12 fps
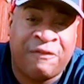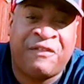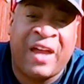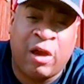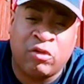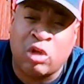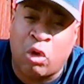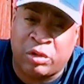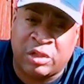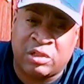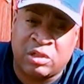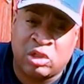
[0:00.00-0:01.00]
fair
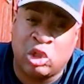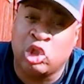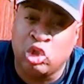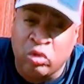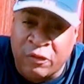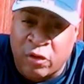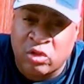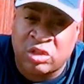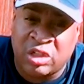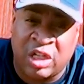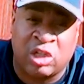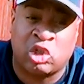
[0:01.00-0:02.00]
notice to the
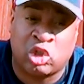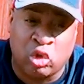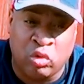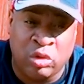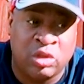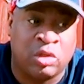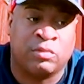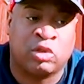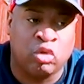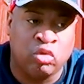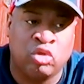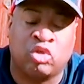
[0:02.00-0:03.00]
university and the
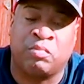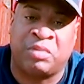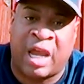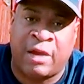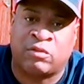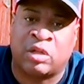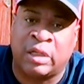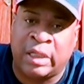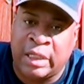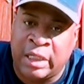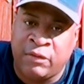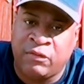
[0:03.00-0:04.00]
students should be able to
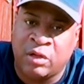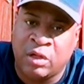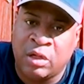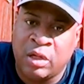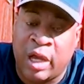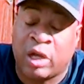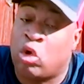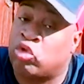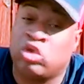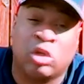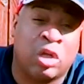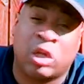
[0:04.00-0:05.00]
leave and go
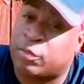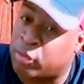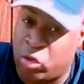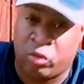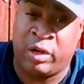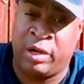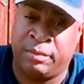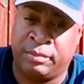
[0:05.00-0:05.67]
to another program.